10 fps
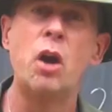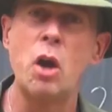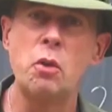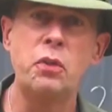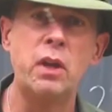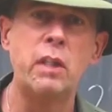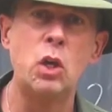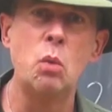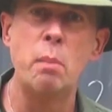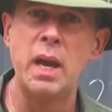Another thing
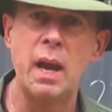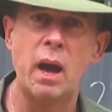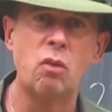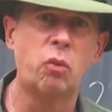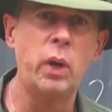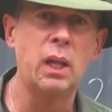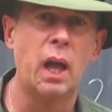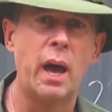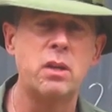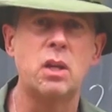that you may not have
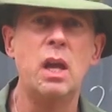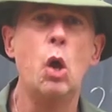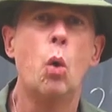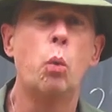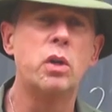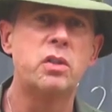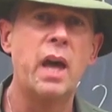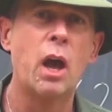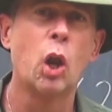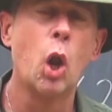realized was
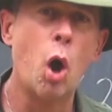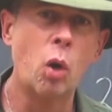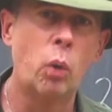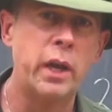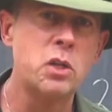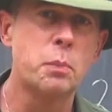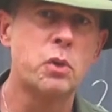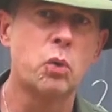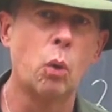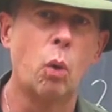that long-range
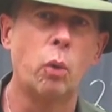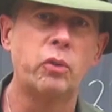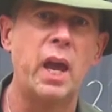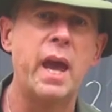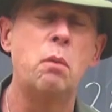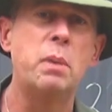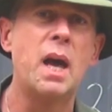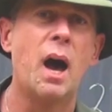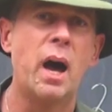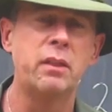patrols and
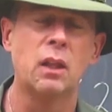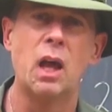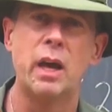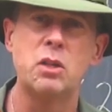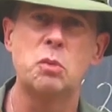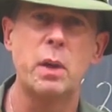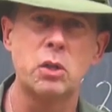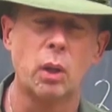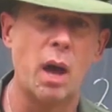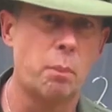behind-the-lines
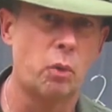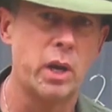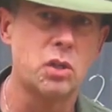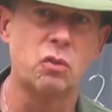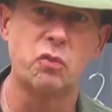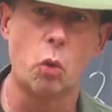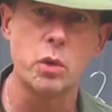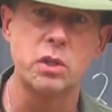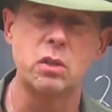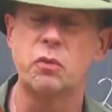special operations
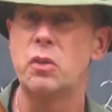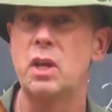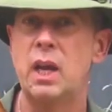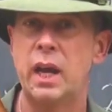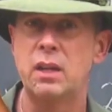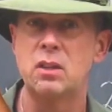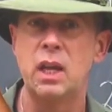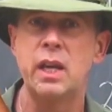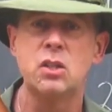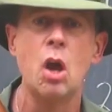forces for the United
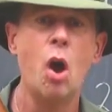States